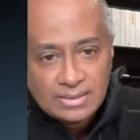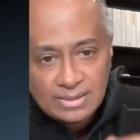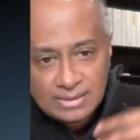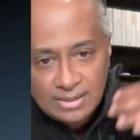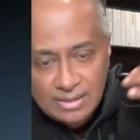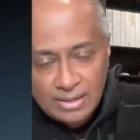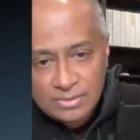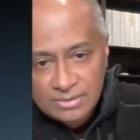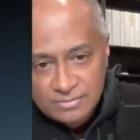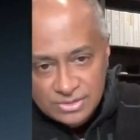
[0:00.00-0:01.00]
Then the
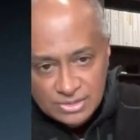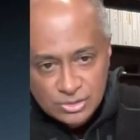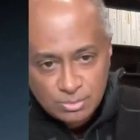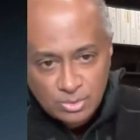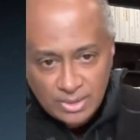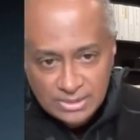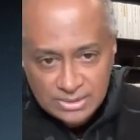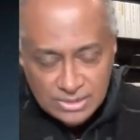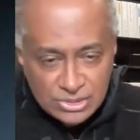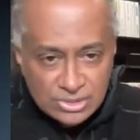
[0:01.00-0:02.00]
cloud infrastructure
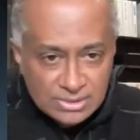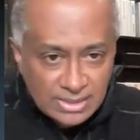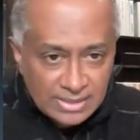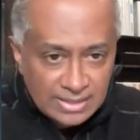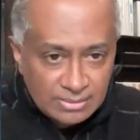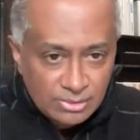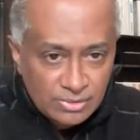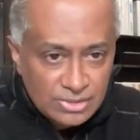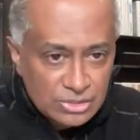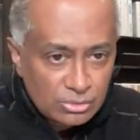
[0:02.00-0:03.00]
providers like
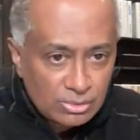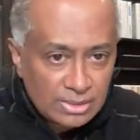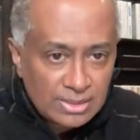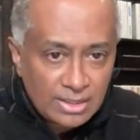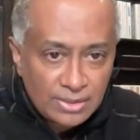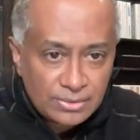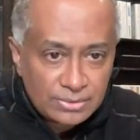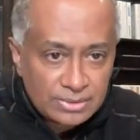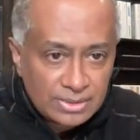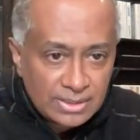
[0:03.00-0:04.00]
AWS, Google
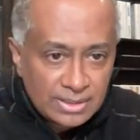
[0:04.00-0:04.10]
Cloud,